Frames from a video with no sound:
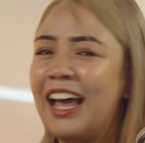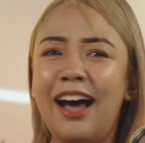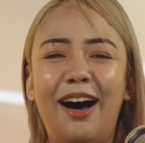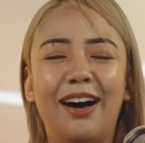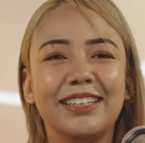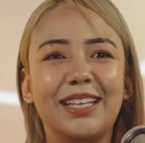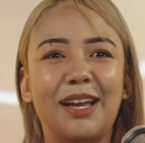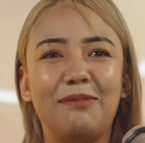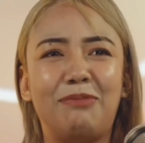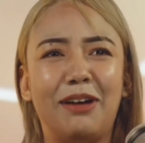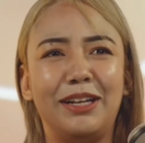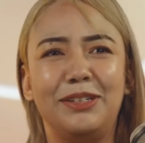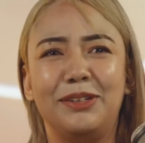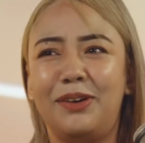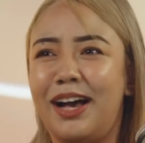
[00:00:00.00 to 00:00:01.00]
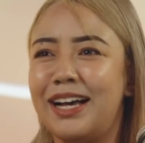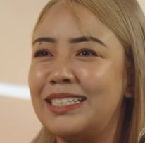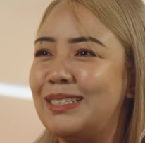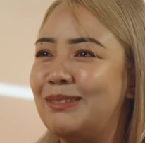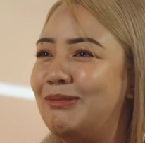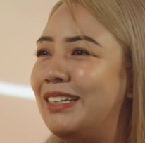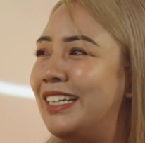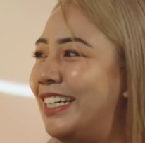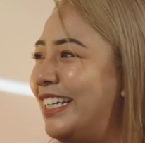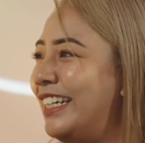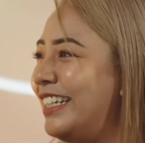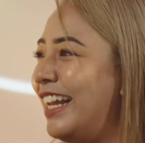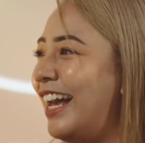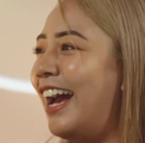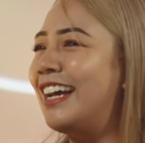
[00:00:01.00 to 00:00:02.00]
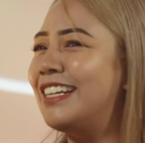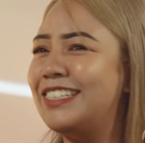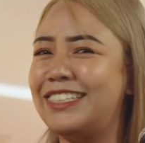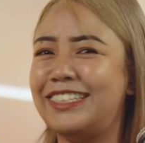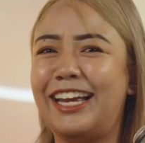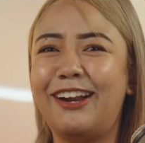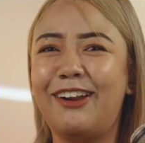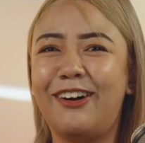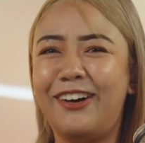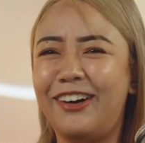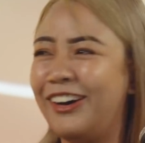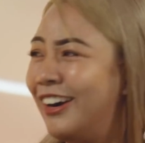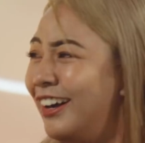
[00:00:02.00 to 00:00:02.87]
I was like, but you asked me. I said, oh.